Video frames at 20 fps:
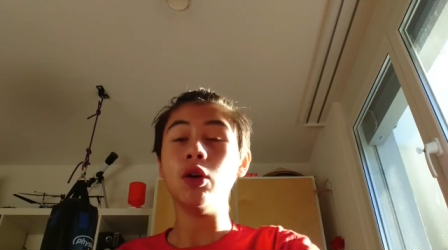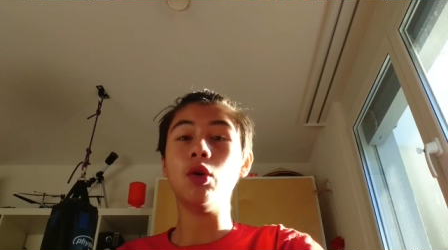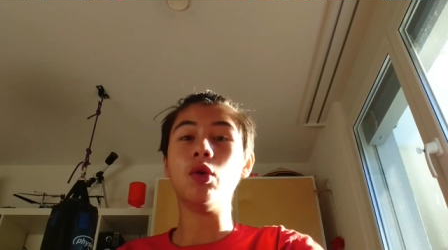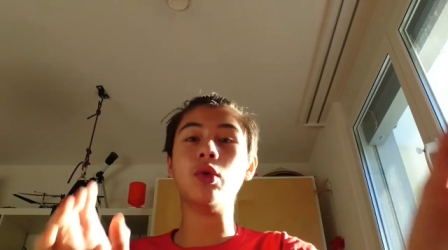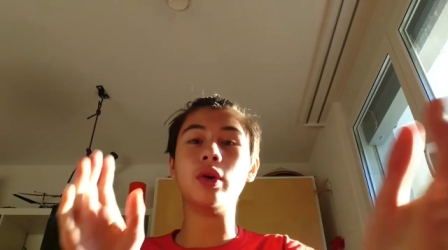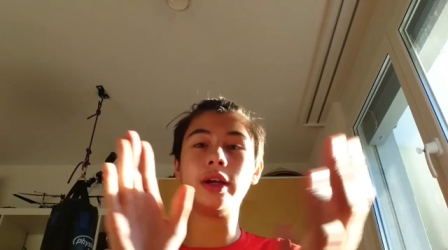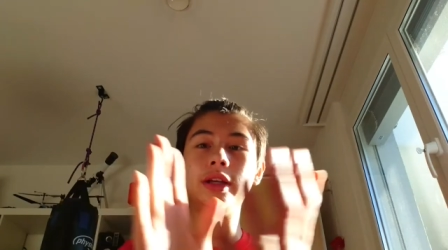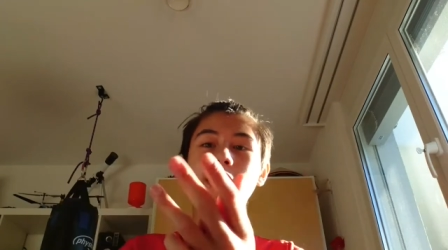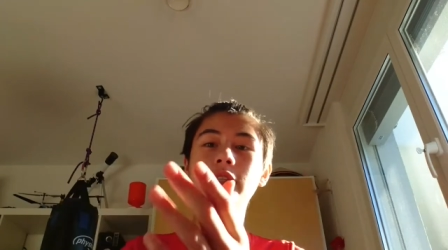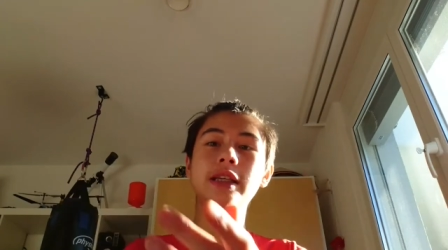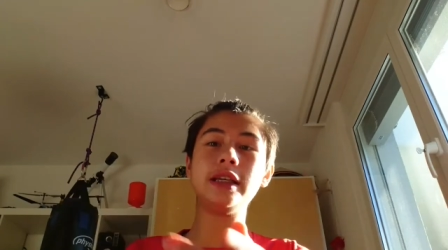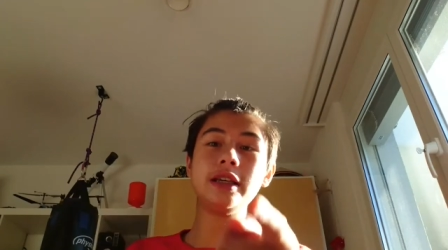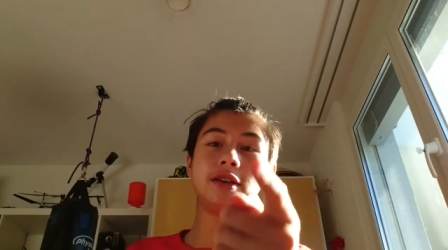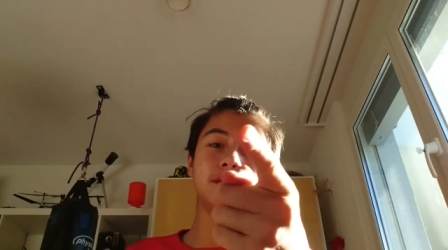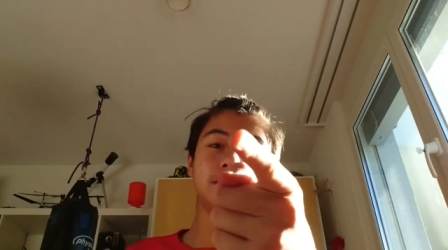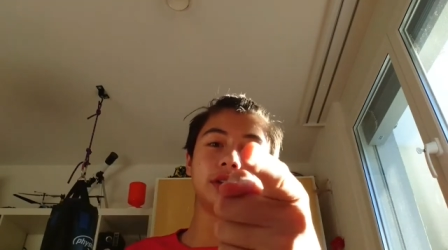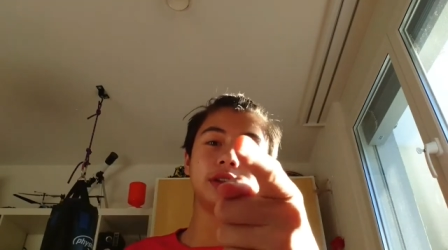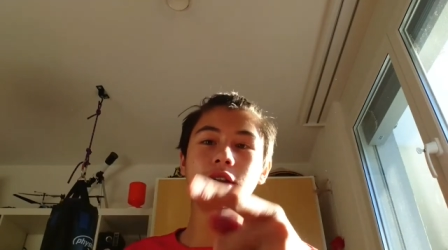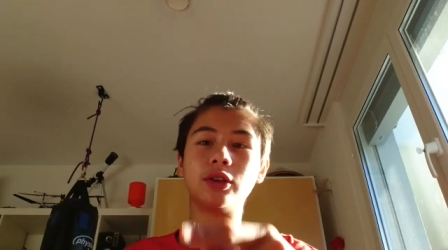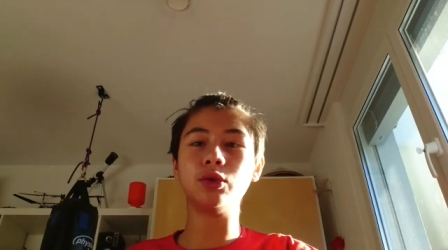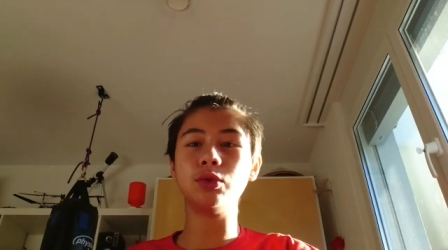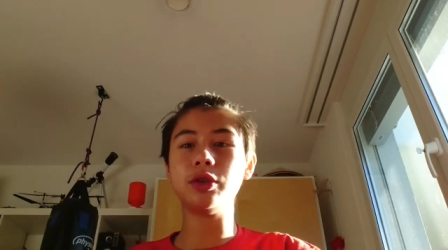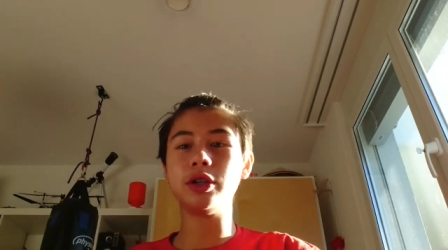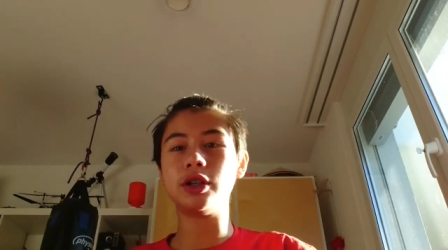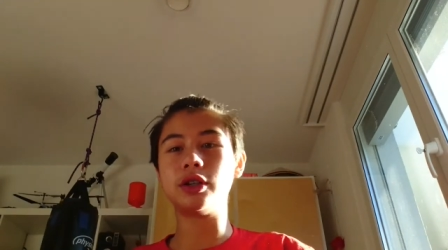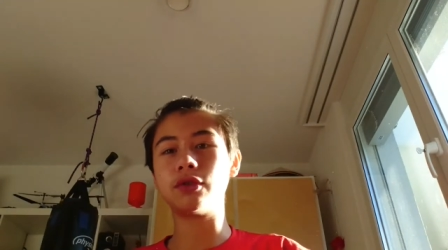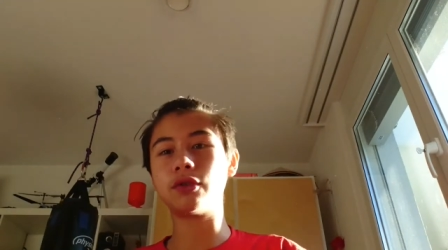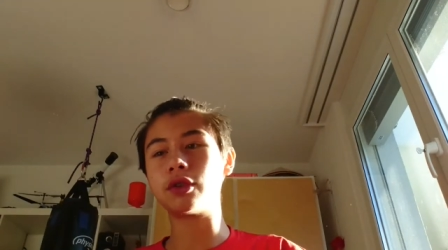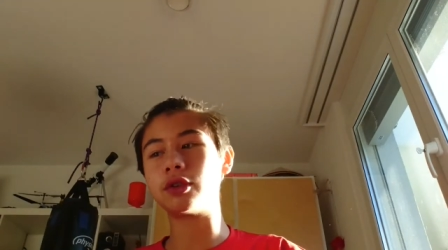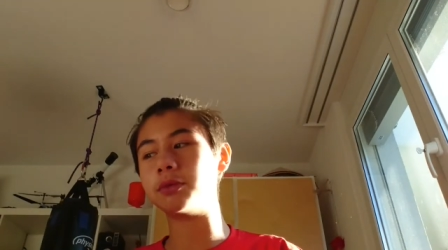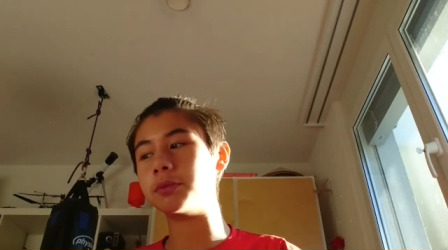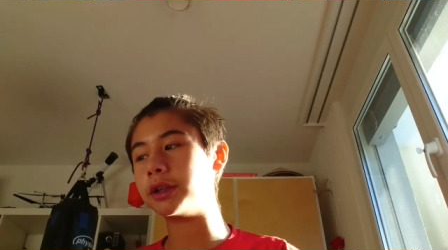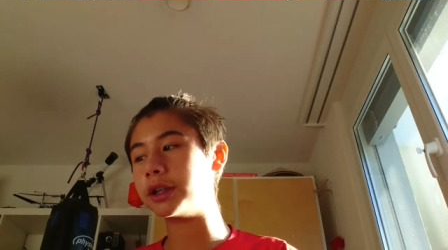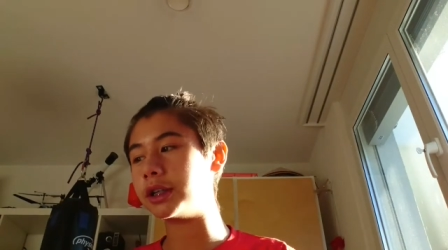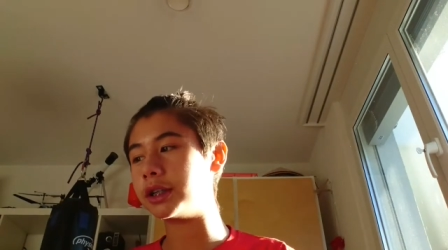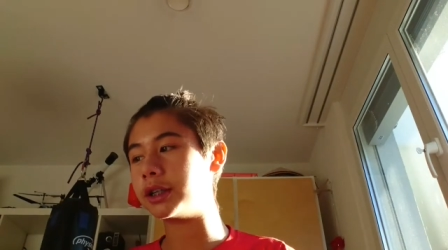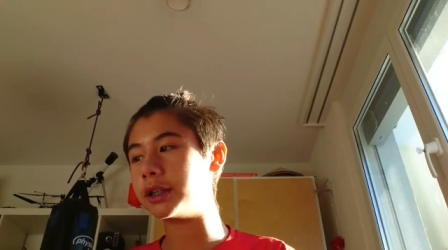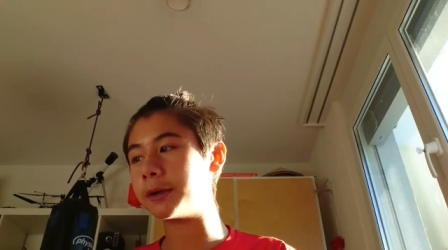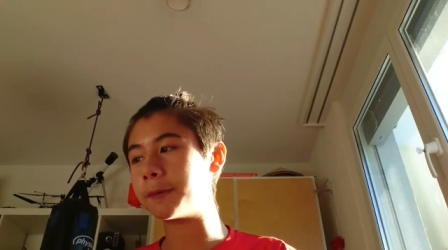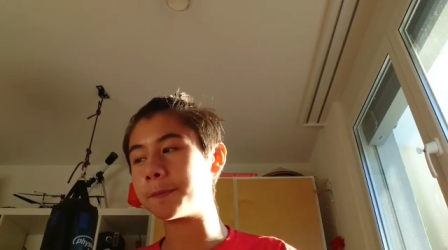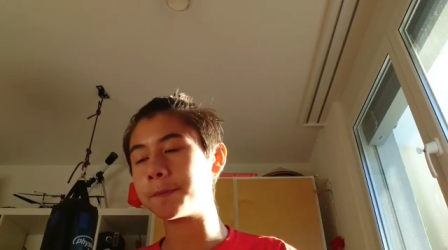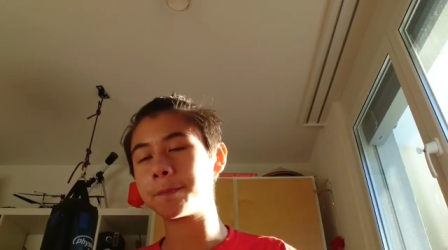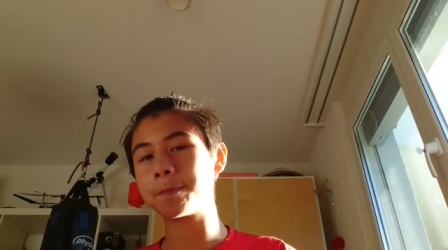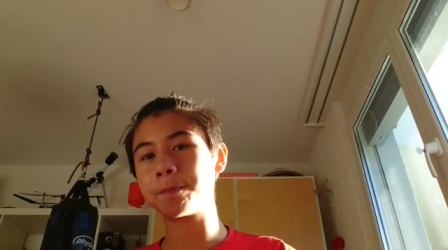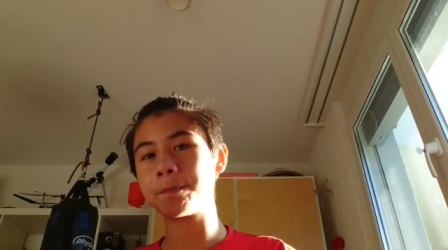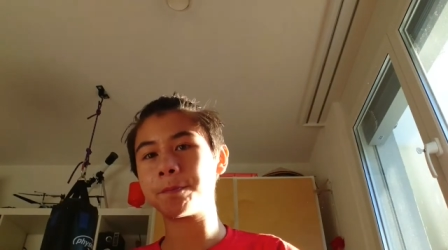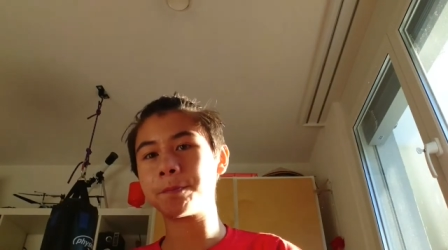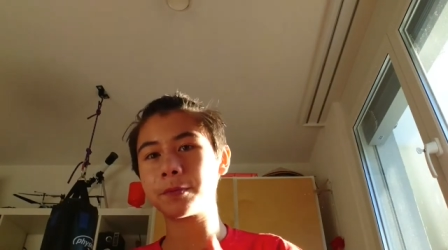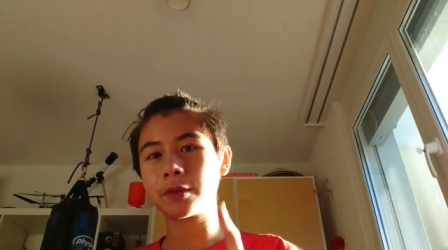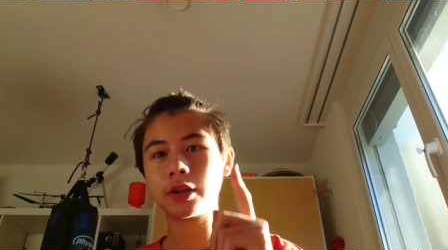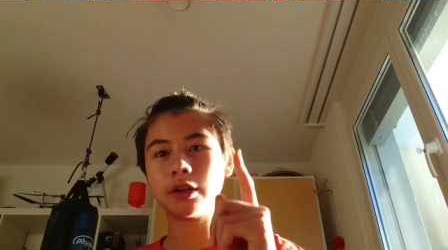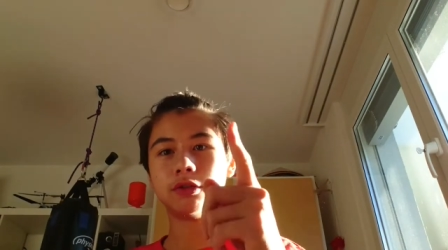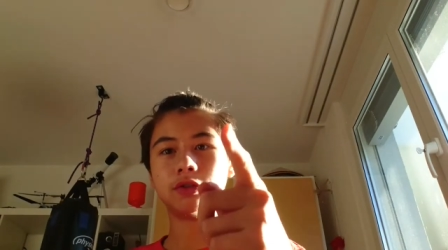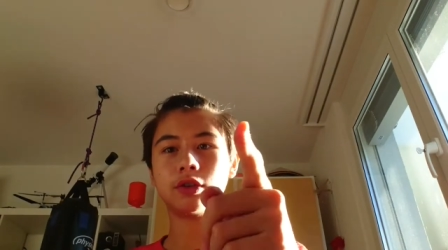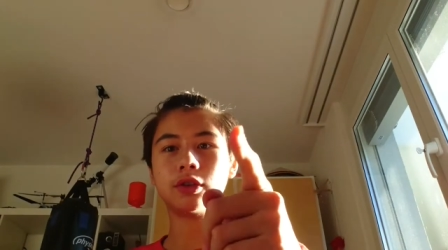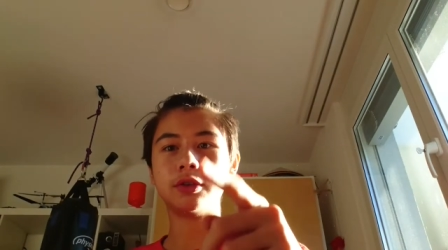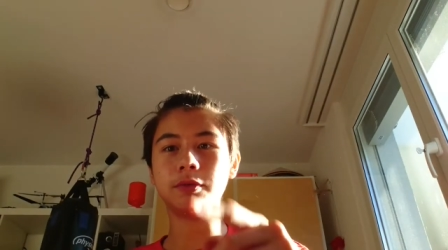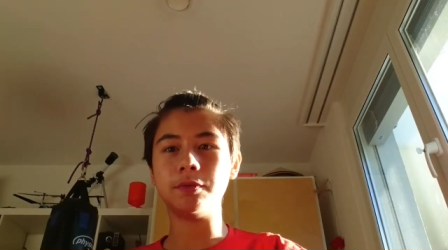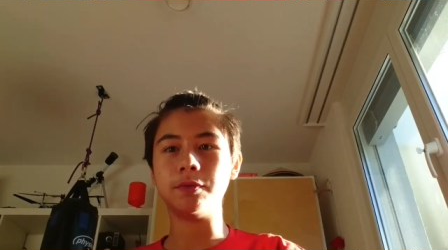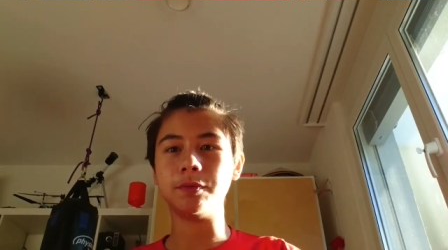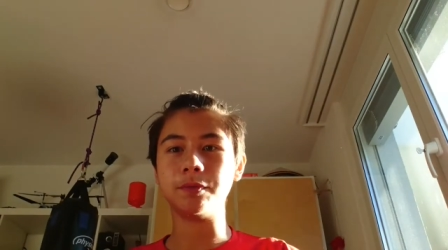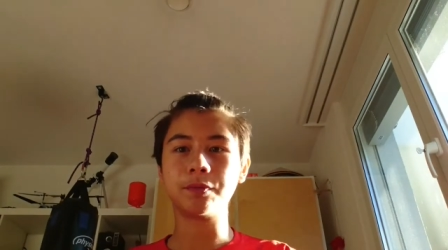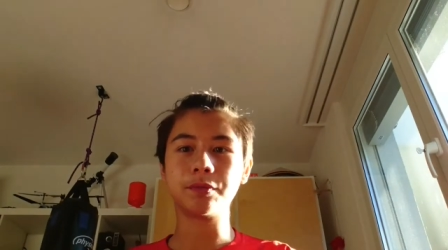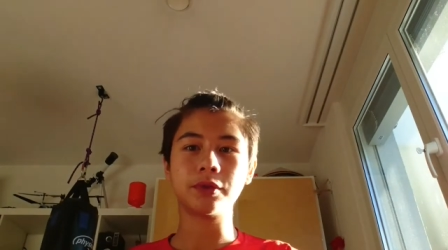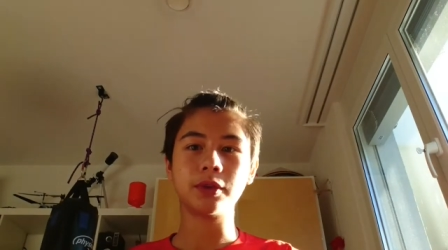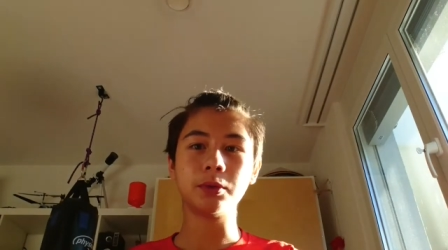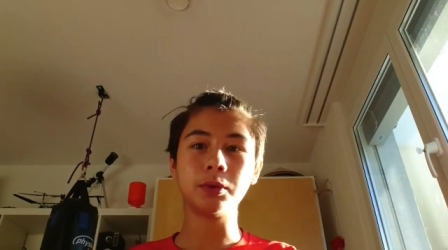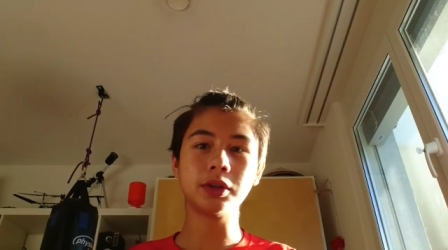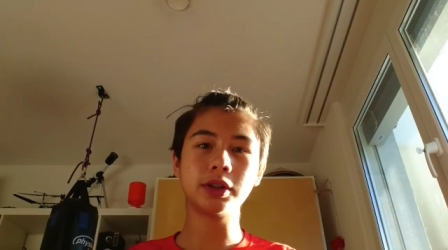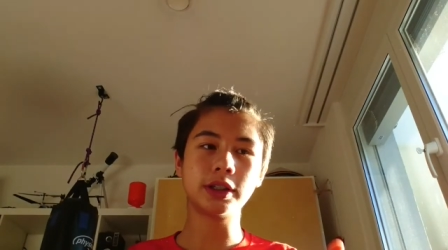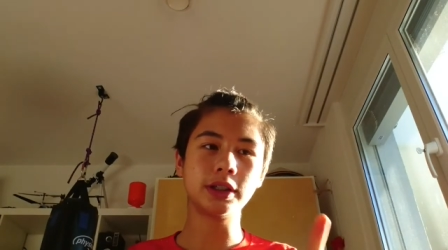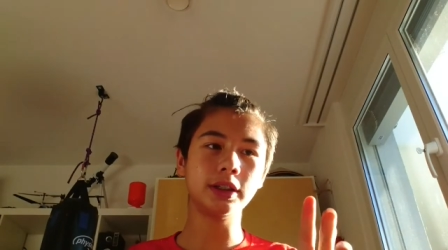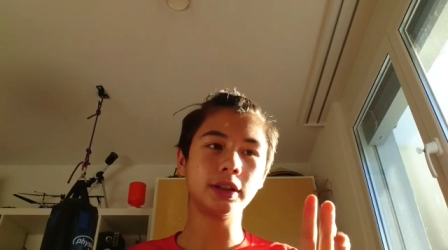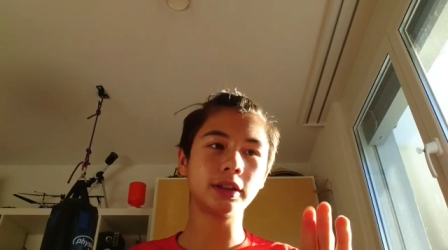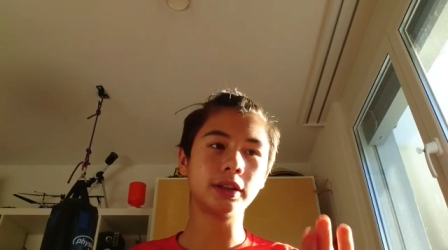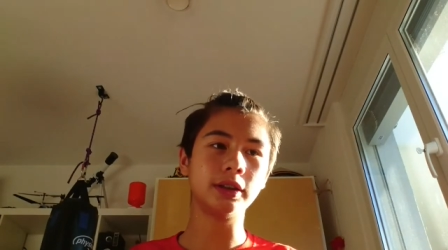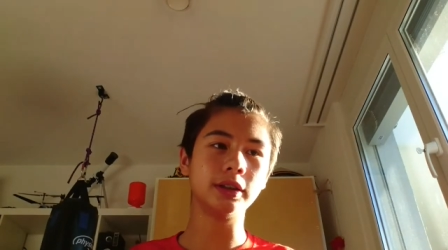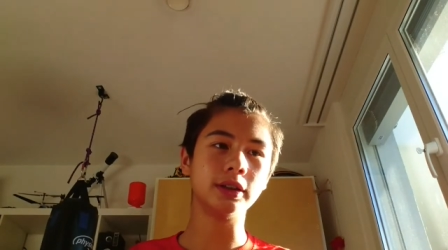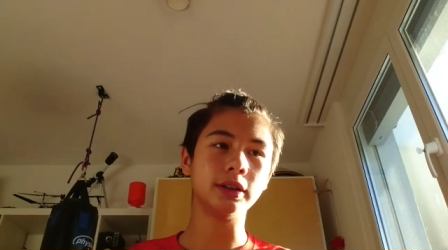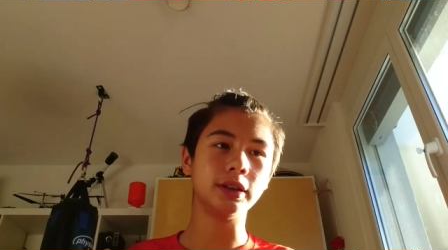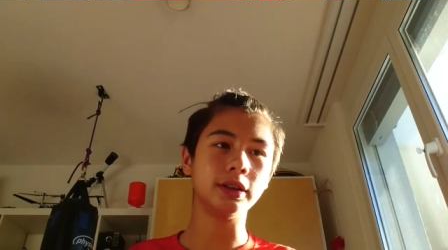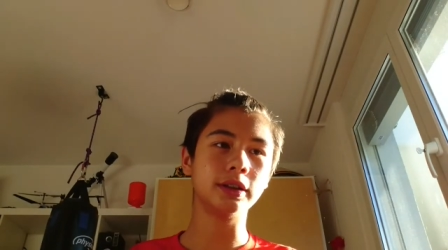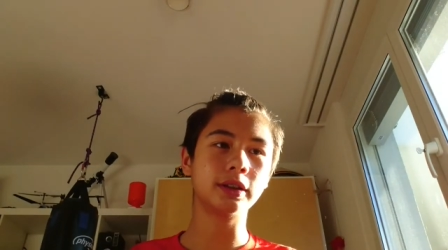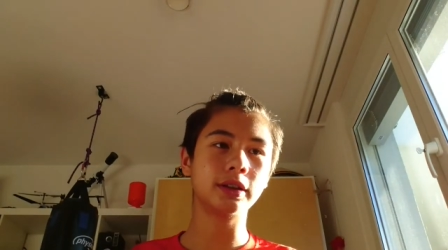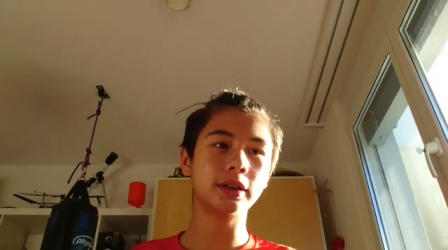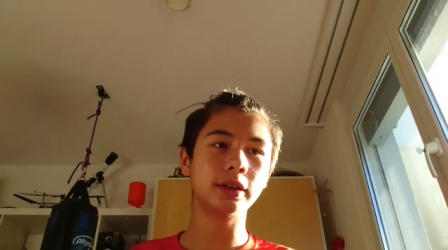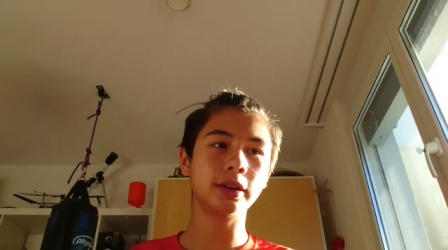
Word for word: Oh, and even the guys from uh, from what's it called?